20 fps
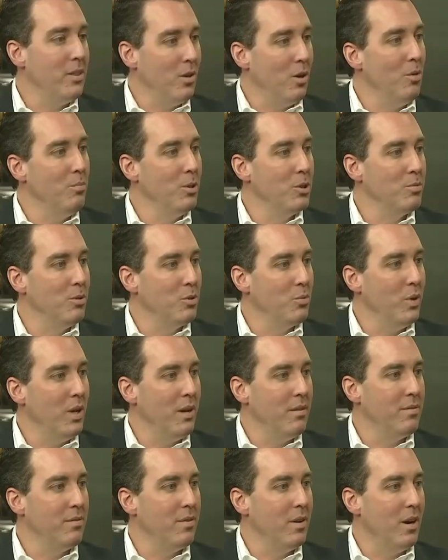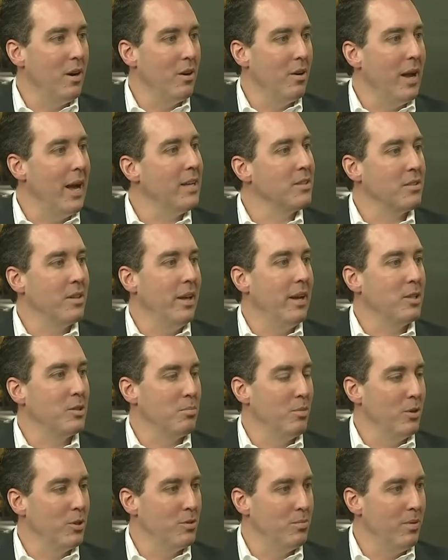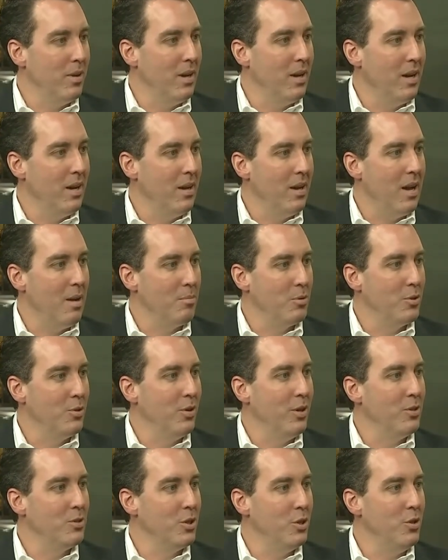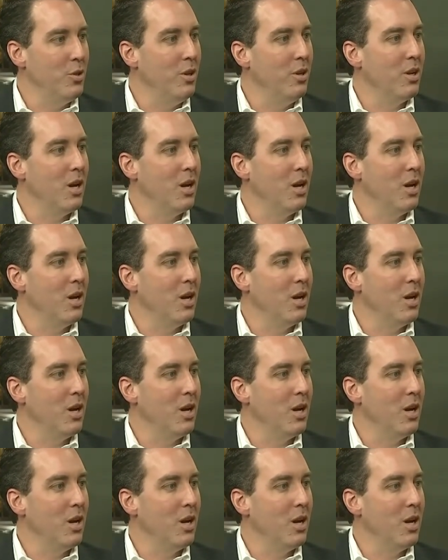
at the Home Builders we have our Ask the Experts uh, oh. opportunity. Oh. So you